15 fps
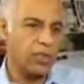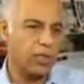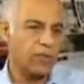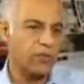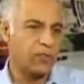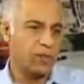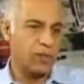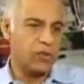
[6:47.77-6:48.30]
In
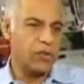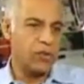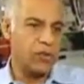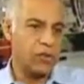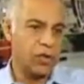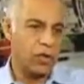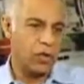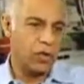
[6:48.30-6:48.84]
the first
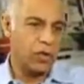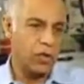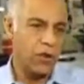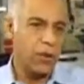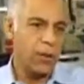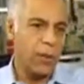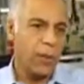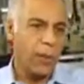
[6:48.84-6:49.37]
year,
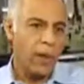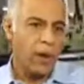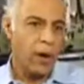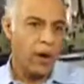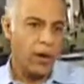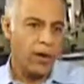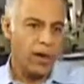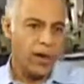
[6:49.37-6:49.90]

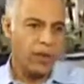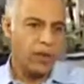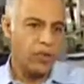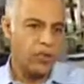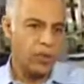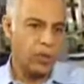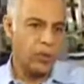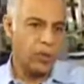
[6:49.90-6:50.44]
our
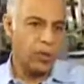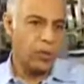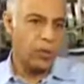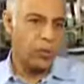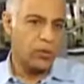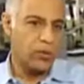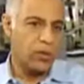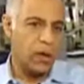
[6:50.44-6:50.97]
energy bill
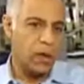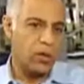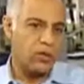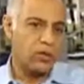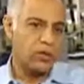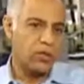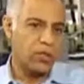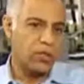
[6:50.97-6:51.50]
was
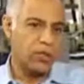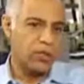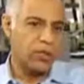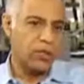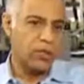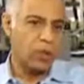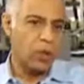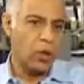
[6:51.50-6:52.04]
constant,
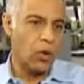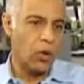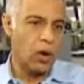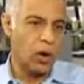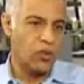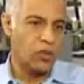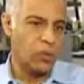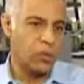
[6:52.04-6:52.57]
even though
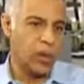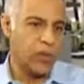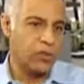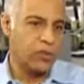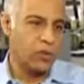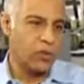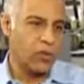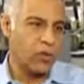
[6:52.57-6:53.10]
our
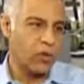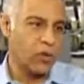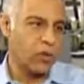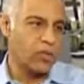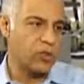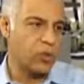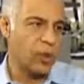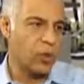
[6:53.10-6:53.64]
space had
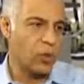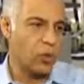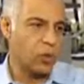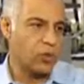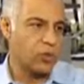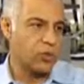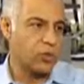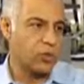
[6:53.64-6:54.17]
increased by
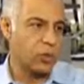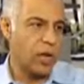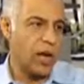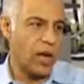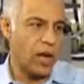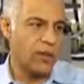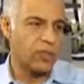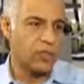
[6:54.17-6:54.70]
more than
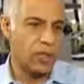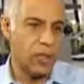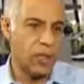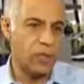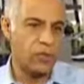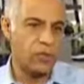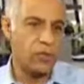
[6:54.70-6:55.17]
2.5 times.